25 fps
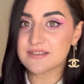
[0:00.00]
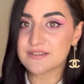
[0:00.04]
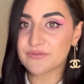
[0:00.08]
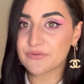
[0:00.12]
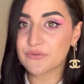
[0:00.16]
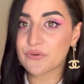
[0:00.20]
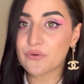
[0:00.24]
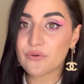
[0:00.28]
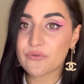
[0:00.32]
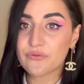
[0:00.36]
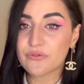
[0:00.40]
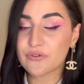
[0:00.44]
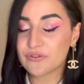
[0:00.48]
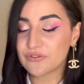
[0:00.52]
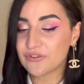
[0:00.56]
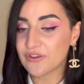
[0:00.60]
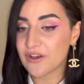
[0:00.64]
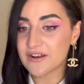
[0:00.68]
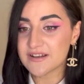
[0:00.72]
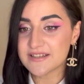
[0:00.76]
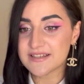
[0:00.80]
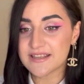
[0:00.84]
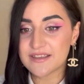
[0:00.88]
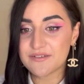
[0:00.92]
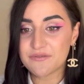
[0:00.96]
for
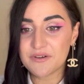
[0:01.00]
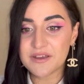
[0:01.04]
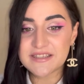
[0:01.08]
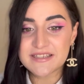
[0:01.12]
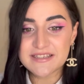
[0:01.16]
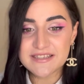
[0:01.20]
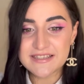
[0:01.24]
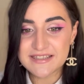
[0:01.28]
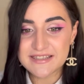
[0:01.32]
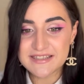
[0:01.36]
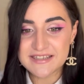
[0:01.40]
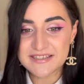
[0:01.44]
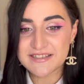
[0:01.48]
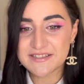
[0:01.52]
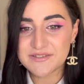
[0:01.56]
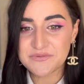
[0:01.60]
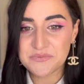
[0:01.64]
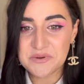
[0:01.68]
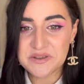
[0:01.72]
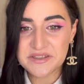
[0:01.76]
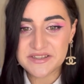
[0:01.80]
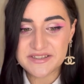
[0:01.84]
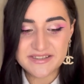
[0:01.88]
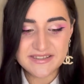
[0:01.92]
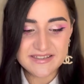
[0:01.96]
dolls anyway. This
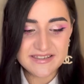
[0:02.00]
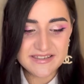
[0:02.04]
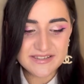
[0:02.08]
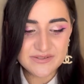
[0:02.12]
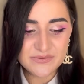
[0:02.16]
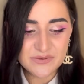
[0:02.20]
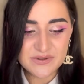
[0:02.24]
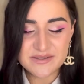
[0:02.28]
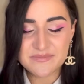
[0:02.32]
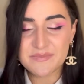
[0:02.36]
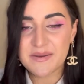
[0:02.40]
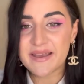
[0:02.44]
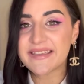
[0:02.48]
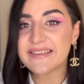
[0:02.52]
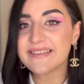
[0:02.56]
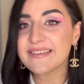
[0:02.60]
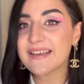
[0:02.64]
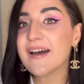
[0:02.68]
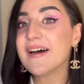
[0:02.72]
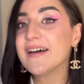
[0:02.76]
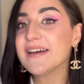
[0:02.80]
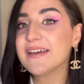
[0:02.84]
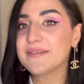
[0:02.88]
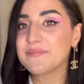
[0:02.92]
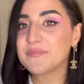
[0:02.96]
was my
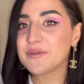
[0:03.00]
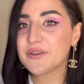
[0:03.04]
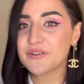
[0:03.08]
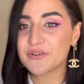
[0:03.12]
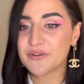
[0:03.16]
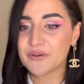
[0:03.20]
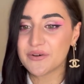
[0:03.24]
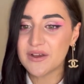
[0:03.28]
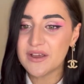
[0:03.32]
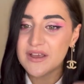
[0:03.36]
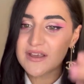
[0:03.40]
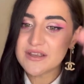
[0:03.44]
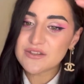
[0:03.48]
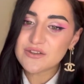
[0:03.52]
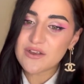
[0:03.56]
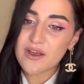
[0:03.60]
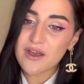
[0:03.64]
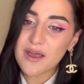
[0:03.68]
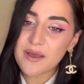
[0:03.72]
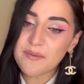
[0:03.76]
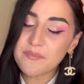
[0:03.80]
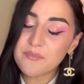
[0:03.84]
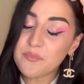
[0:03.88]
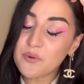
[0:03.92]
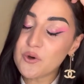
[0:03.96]
time, you know. So
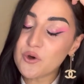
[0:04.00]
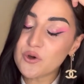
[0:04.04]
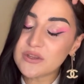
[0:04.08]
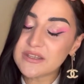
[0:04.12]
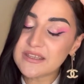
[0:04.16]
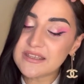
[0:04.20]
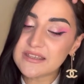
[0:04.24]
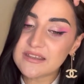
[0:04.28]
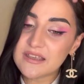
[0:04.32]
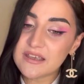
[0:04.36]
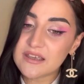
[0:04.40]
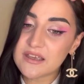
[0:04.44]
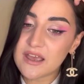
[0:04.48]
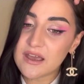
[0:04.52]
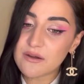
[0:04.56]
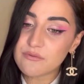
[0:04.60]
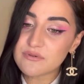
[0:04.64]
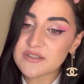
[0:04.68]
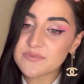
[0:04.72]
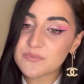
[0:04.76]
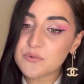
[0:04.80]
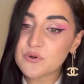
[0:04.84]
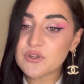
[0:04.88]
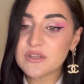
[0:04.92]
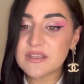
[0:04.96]
I
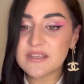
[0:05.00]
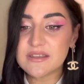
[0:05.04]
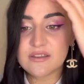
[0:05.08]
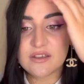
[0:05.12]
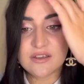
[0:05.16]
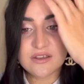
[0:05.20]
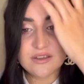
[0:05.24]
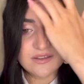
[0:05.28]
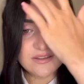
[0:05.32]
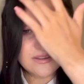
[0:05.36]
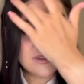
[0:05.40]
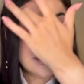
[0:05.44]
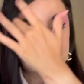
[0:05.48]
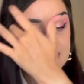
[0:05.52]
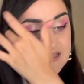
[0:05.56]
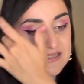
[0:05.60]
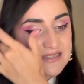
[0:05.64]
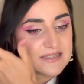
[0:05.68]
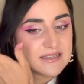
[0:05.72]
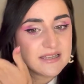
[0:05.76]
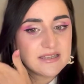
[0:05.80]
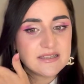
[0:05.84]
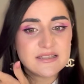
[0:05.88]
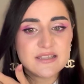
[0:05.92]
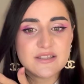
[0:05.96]
was born in
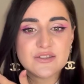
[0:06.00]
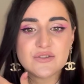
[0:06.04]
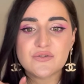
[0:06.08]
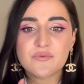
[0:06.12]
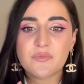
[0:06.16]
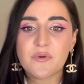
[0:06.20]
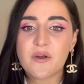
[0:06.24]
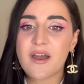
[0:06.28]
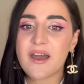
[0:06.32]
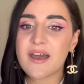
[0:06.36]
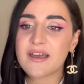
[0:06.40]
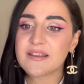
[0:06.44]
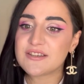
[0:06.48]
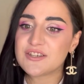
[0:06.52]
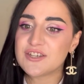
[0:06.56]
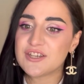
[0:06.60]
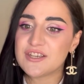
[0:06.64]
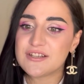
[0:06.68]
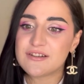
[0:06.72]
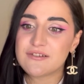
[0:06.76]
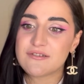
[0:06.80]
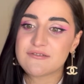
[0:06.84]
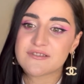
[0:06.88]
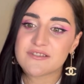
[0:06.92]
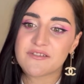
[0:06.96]
1992. But I had
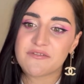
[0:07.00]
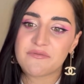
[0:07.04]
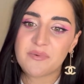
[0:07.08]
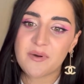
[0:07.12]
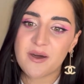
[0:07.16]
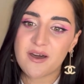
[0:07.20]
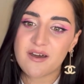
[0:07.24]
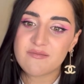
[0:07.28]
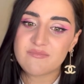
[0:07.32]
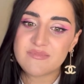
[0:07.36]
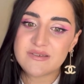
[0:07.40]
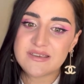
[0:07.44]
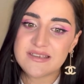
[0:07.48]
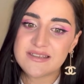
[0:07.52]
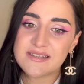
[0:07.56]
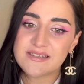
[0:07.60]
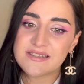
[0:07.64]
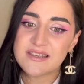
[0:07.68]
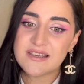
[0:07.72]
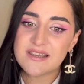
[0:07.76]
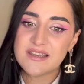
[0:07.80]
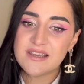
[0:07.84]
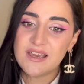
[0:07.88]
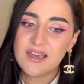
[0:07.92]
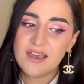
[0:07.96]
shitloads of Barbies,
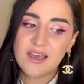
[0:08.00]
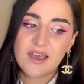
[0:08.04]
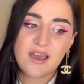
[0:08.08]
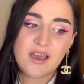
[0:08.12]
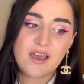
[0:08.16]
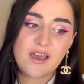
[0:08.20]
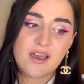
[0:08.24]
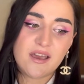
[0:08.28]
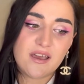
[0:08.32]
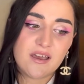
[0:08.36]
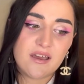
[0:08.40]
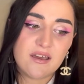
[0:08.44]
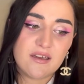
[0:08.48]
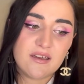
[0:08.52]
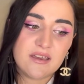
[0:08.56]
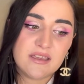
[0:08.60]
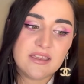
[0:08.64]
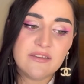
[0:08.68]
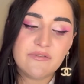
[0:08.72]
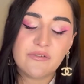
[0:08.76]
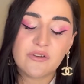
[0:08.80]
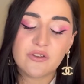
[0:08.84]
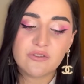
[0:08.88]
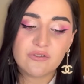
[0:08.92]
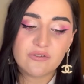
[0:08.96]

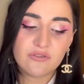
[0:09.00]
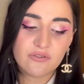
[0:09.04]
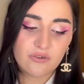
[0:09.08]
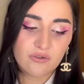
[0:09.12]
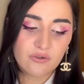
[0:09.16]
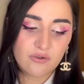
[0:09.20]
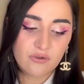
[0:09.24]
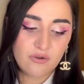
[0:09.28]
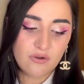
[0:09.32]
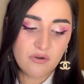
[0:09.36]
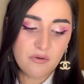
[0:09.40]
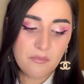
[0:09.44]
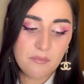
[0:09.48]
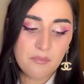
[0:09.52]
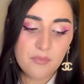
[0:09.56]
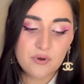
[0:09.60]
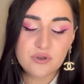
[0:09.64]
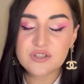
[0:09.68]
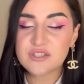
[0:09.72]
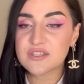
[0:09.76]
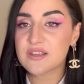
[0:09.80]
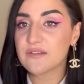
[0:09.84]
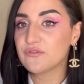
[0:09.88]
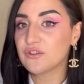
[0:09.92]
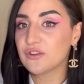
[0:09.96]
even though
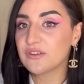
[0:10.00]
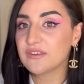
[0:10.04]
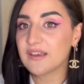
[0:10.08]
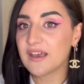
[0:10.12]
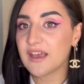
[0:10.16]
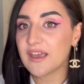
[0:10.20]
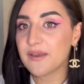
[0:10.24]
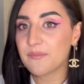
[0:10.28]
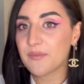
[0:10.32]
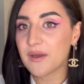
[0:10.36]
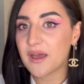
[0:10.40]
most of the time